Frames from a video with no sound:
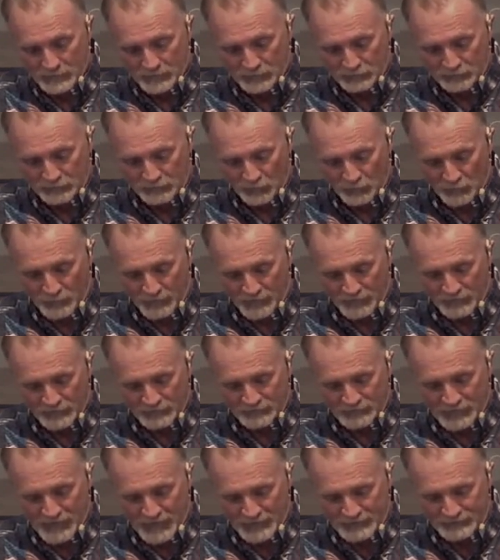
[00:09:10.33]
So
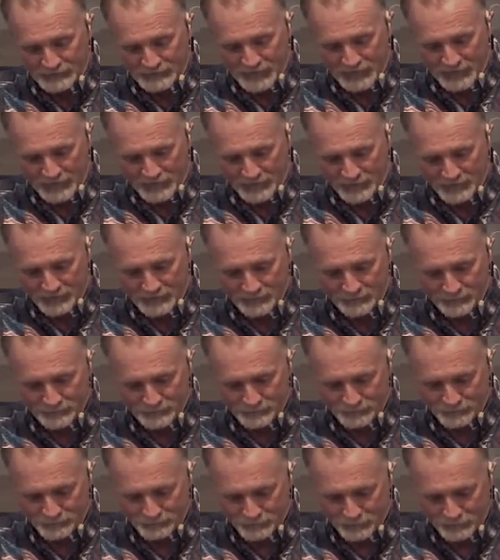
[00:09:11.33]
here's Isaiah.
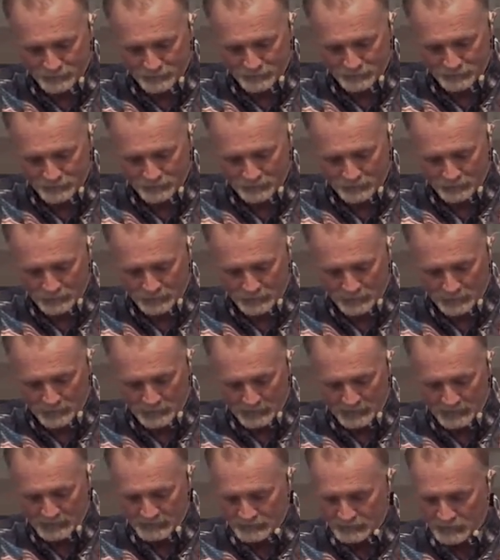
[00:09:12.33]

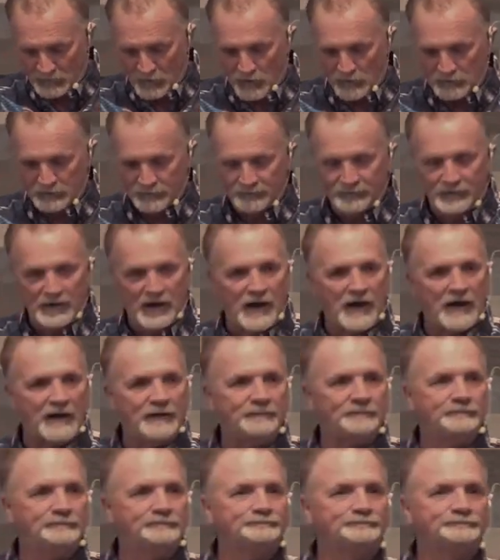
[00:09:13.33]
He's called of
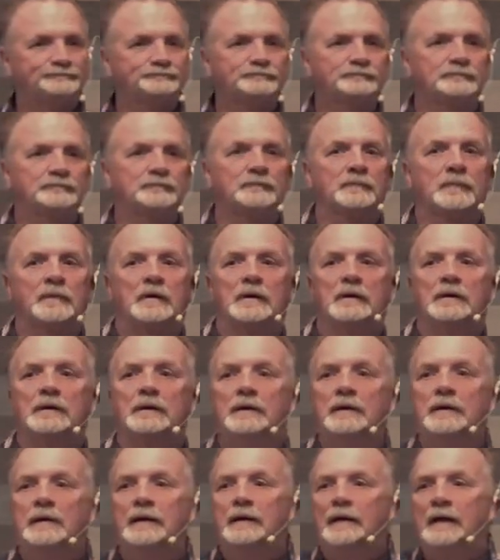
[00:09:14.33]
God,
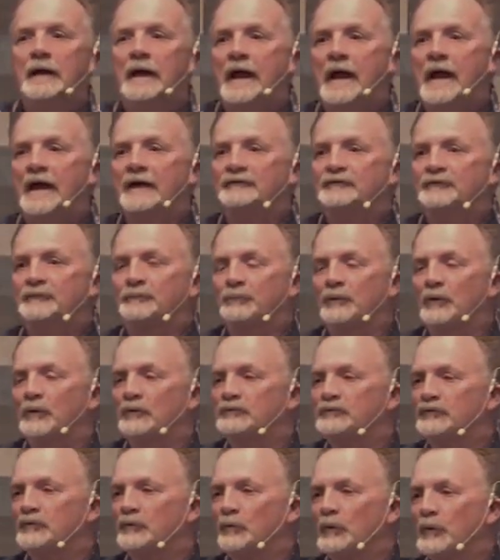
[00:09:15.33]
has
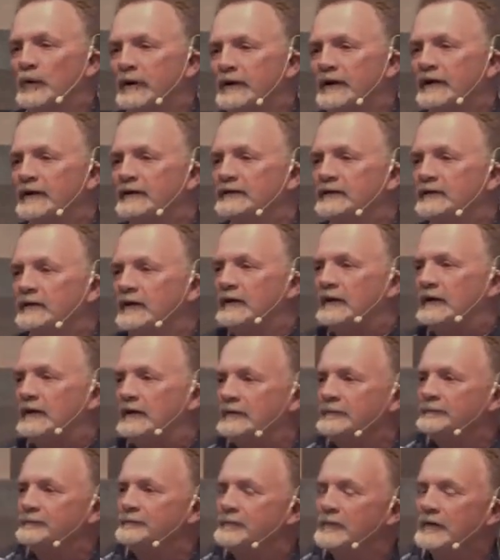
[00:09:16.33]
approached a wicked
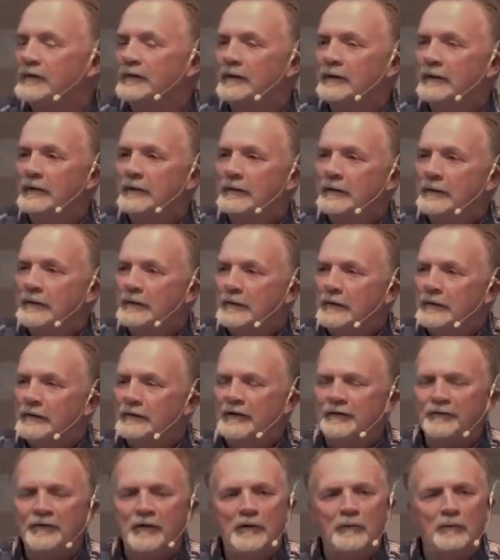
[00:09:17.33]
king.
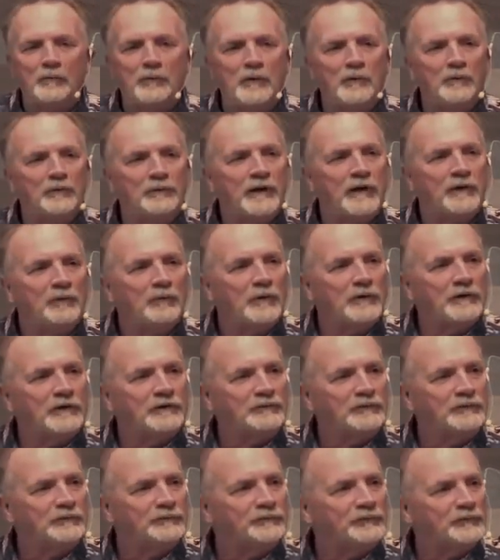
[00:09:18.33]
And I thought, what would I want to
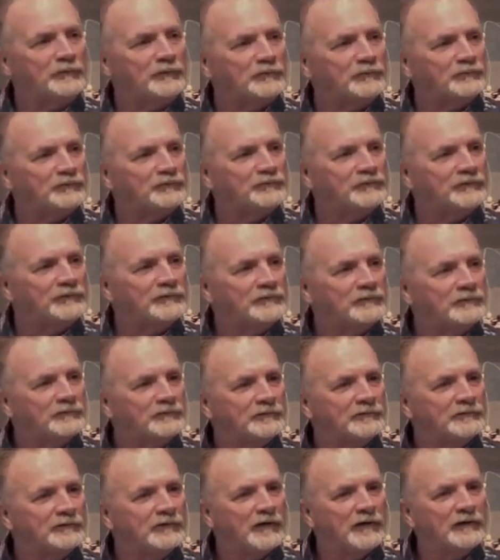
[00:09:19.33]
do first?
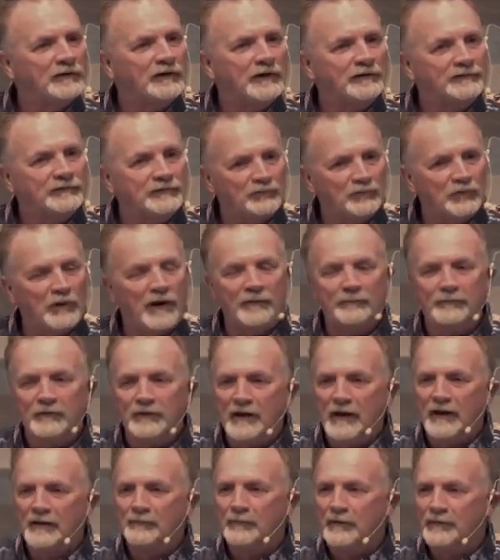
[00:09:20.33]
I'd like to grab the
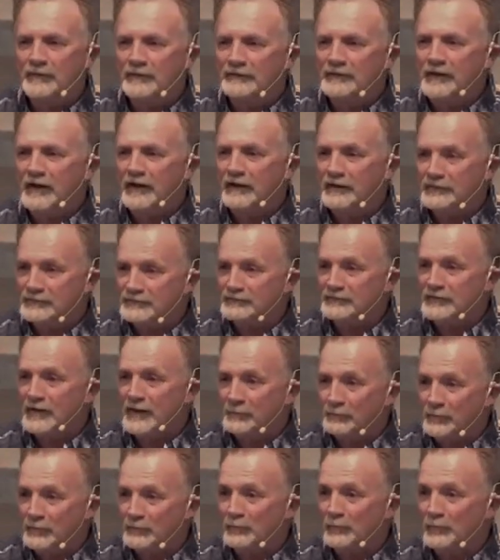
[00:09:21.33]
guy by the neck and
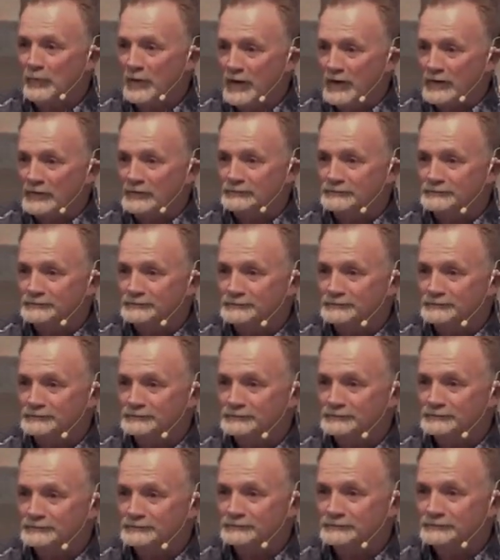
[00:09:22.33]
slap him around.
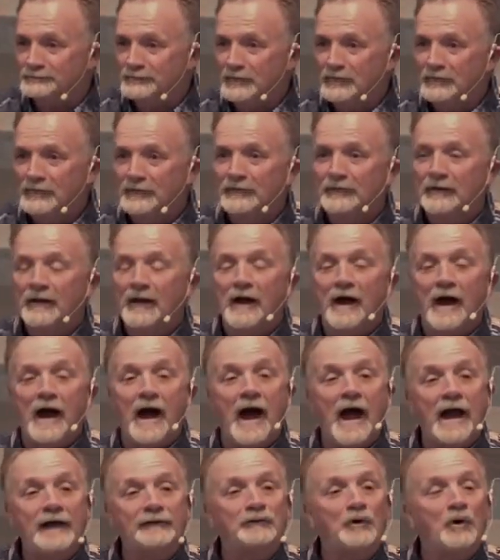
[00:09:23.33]

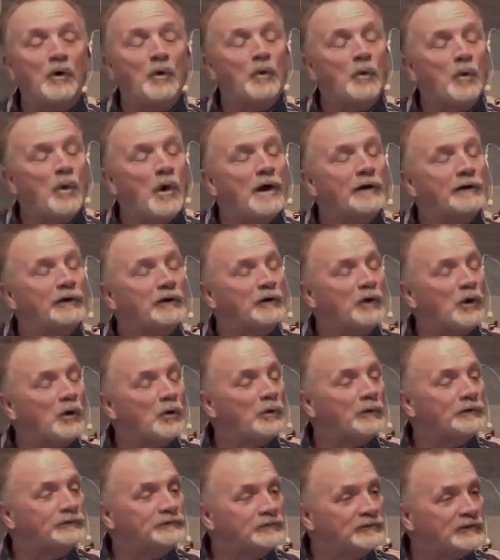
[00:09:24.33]
I don't want to
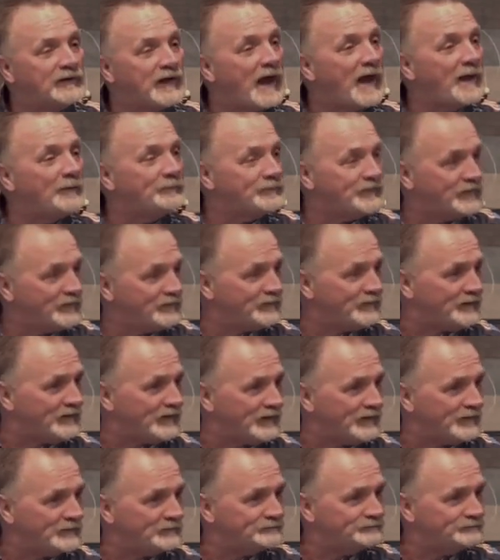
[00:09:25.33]
go into captivity.